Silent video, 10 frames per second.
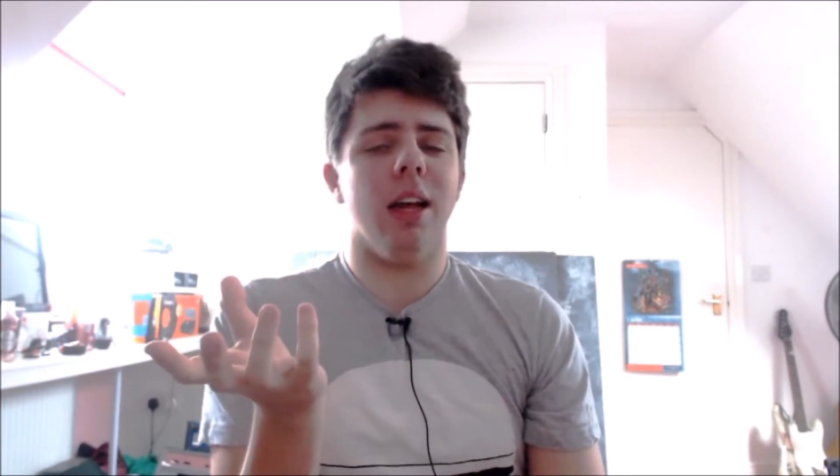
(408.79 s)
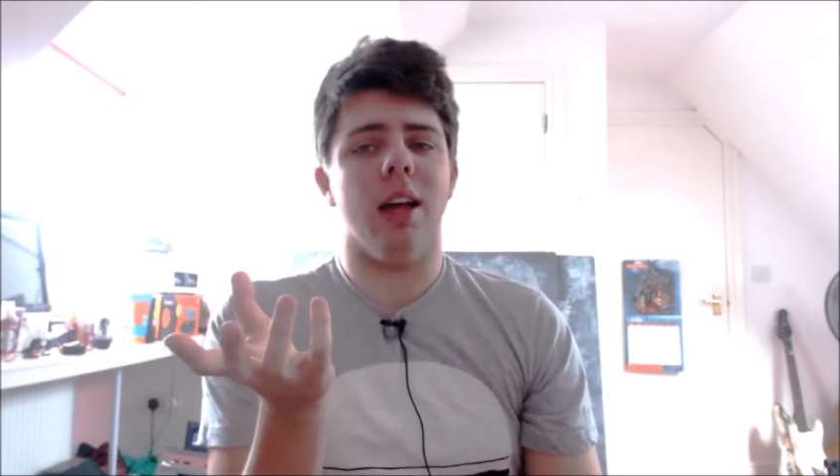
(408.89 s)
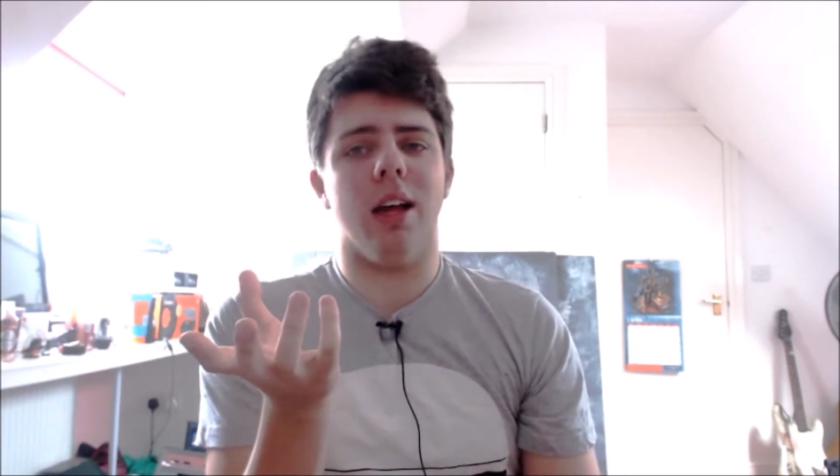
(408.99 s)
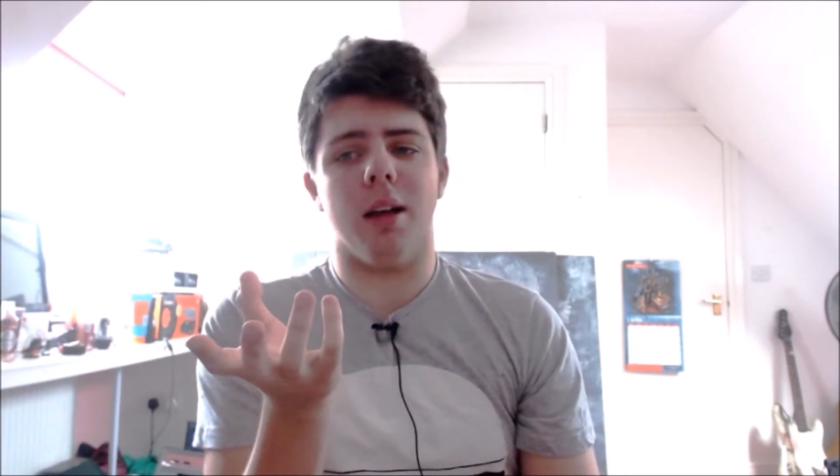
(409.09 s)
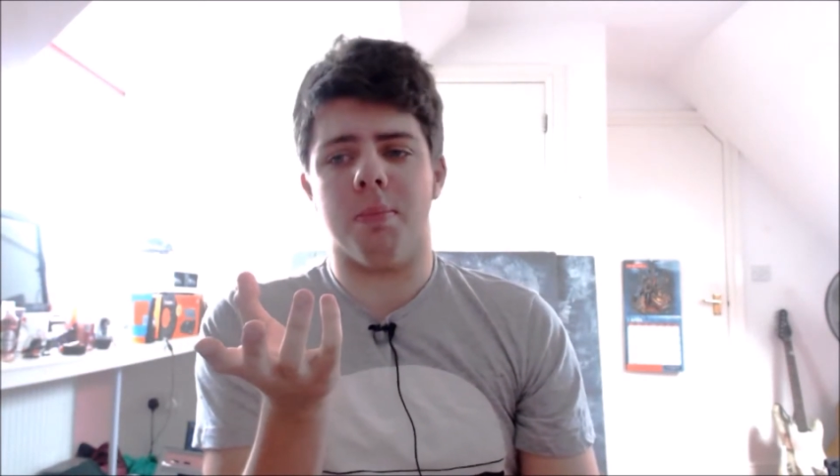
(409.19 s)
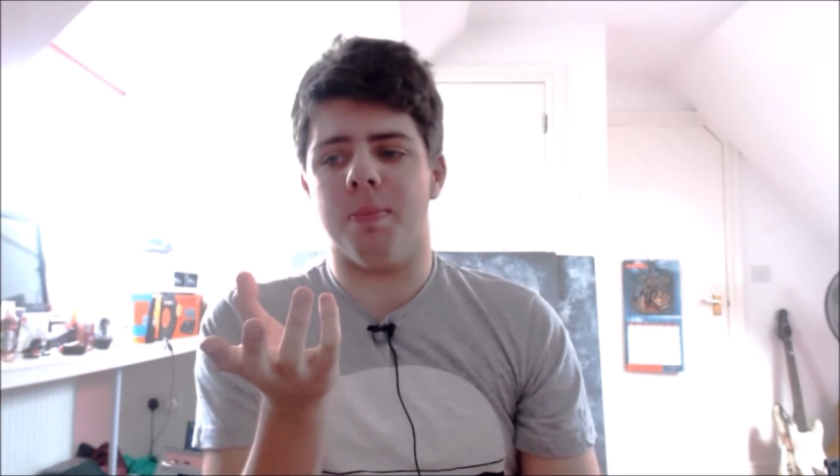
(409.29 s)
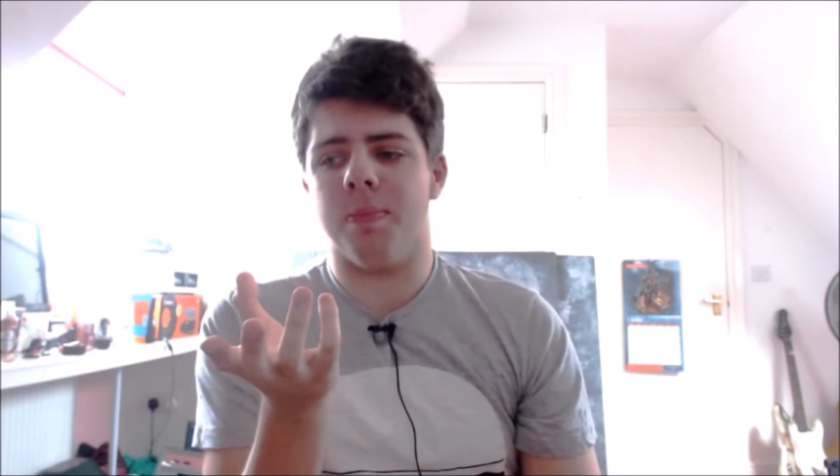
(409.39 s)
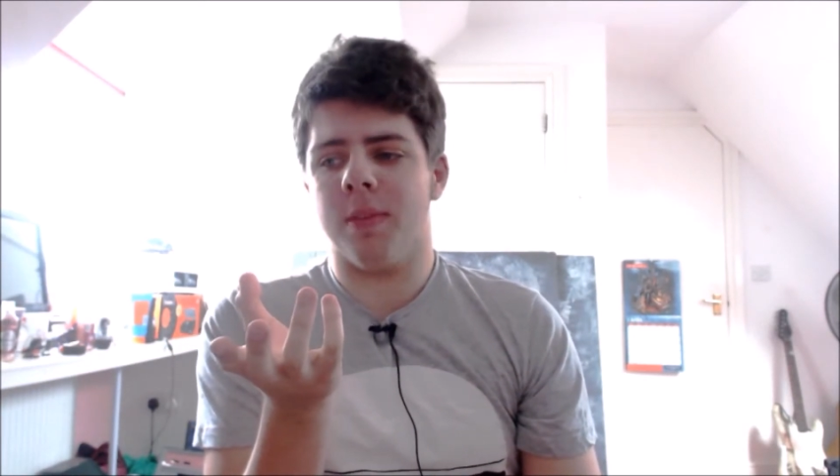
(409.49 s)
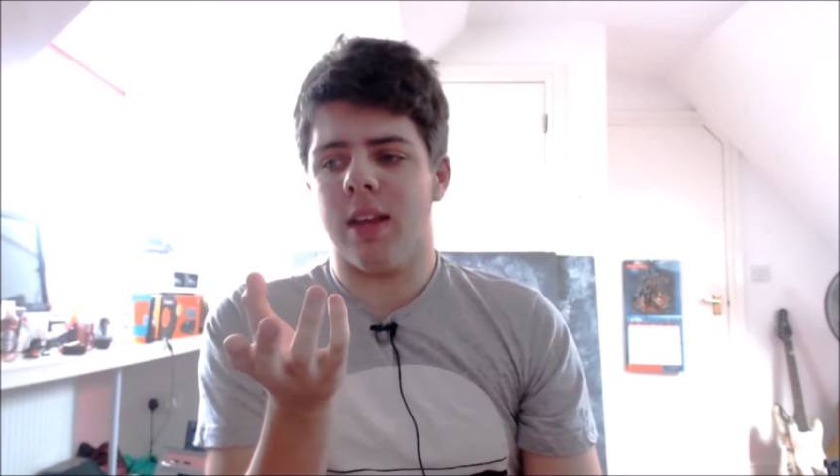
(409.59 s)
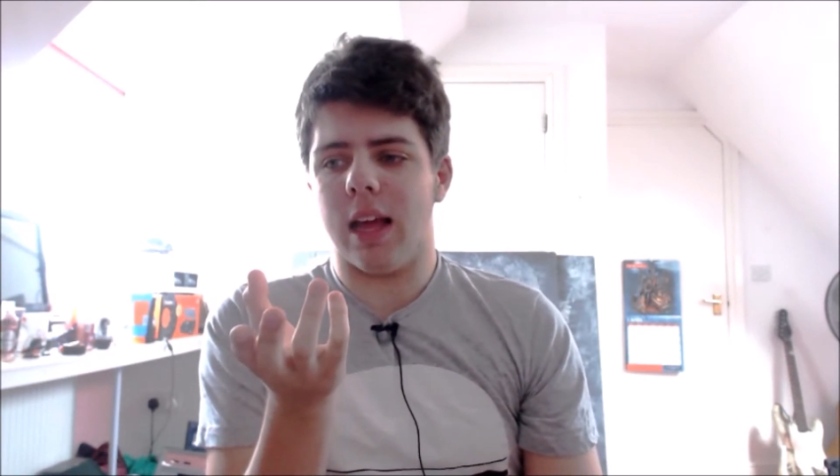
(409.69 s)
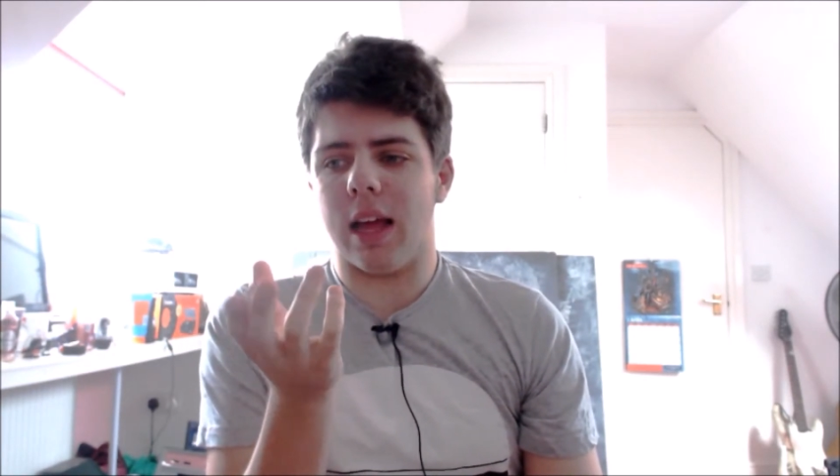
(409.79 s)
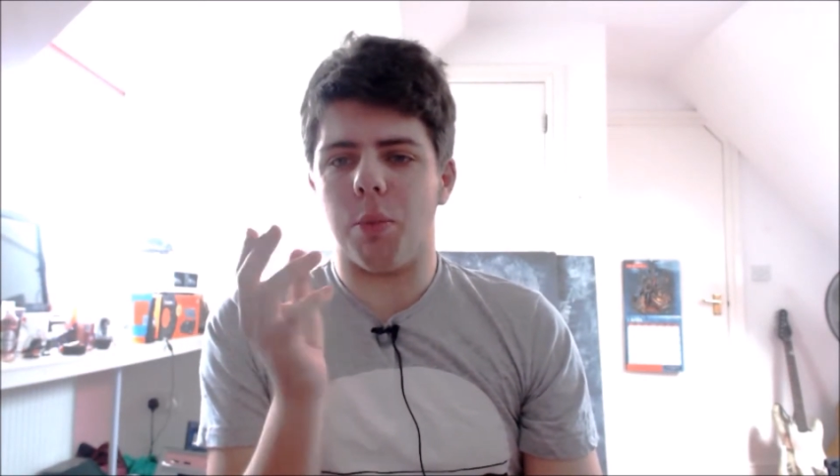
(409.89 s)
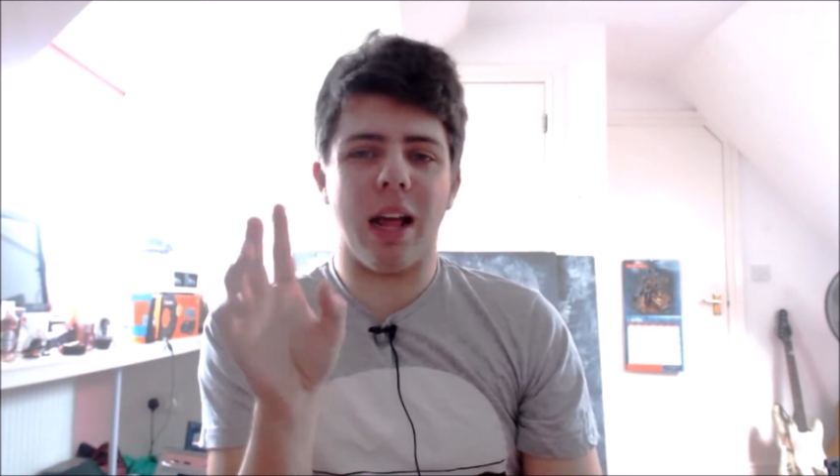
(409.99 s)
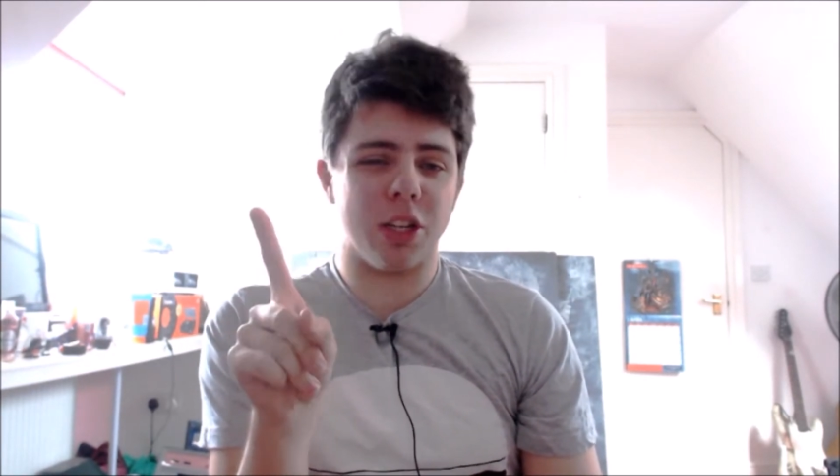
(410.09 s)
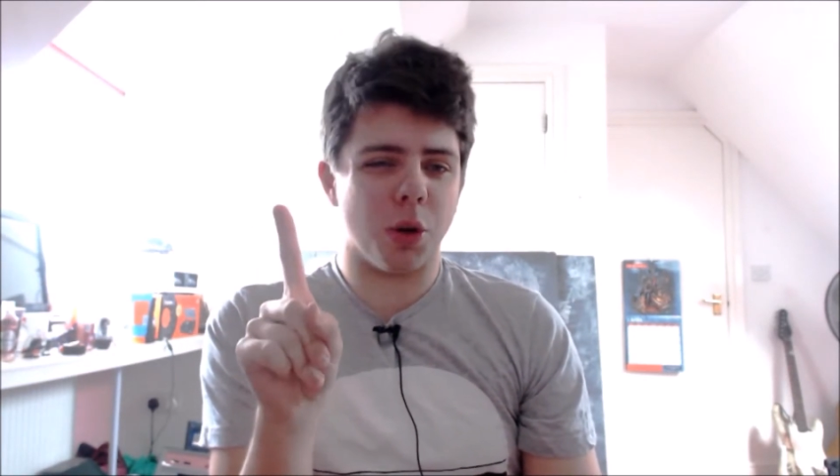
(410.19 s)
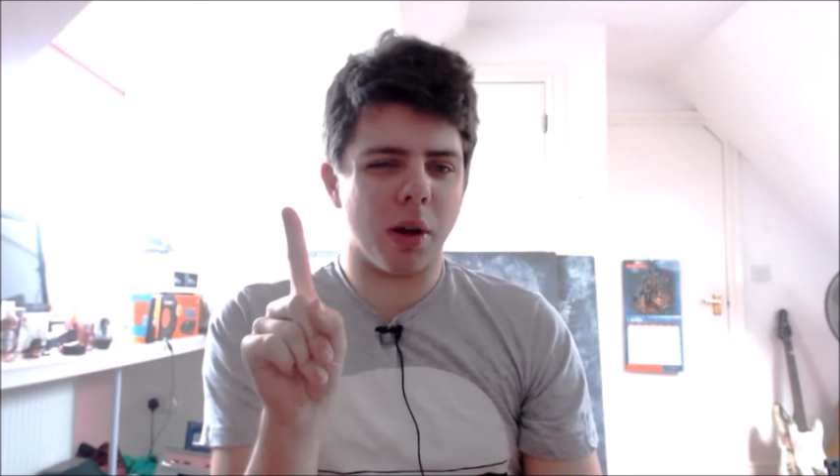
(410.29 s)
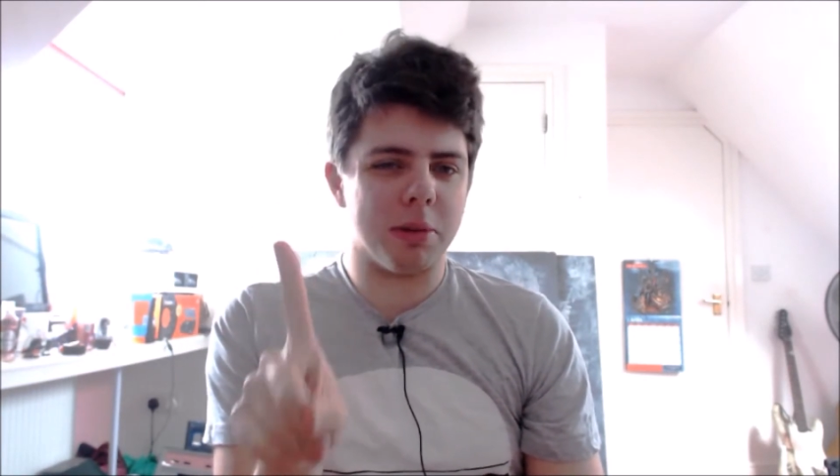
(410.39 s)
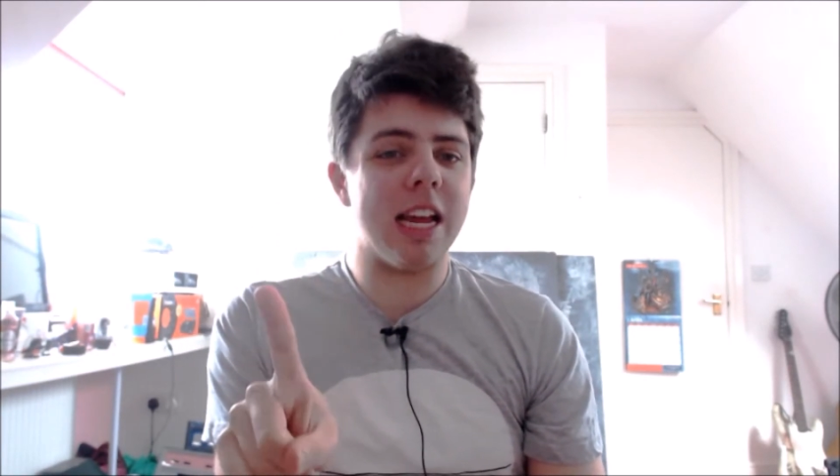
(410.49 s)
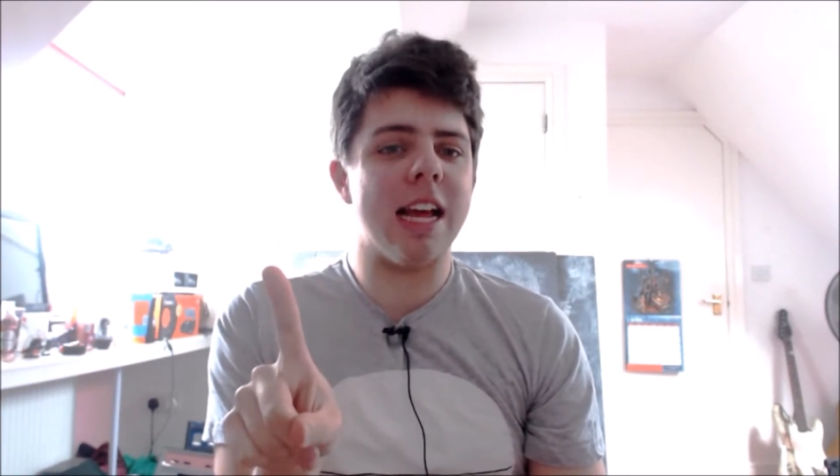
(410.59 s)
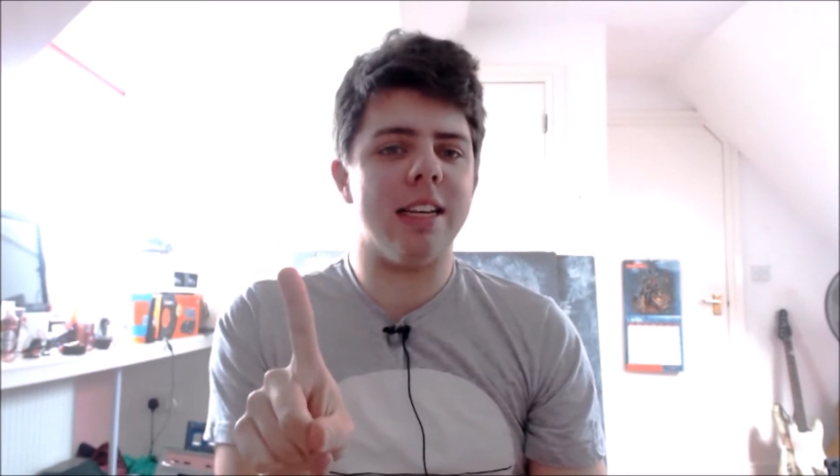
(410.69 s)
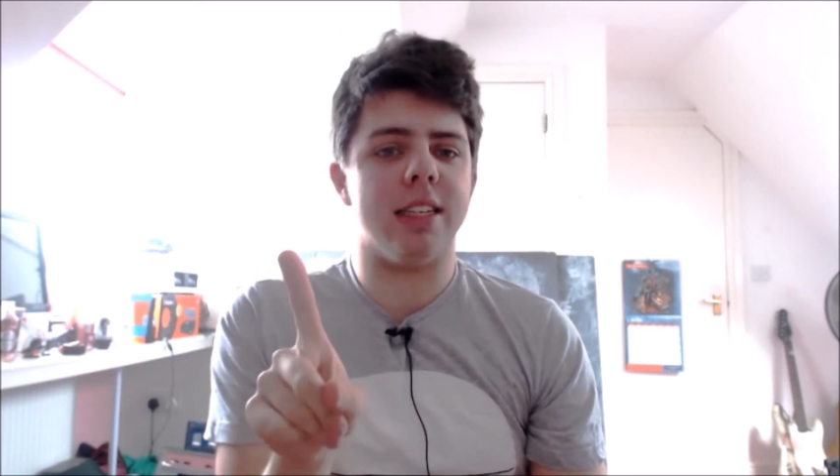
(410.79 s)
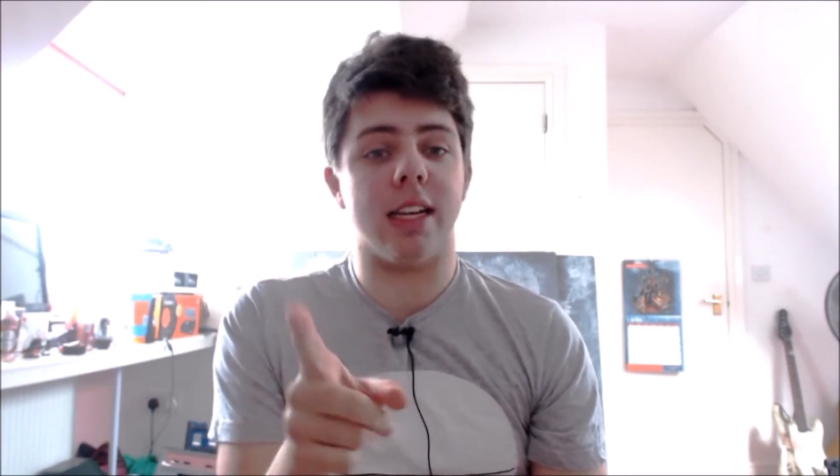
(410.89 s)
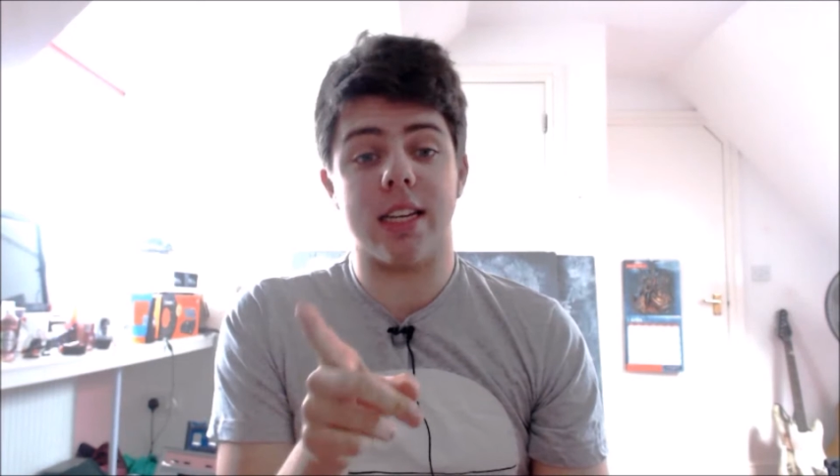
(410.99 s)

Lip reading: Well, actually I woke up at 10 to 6.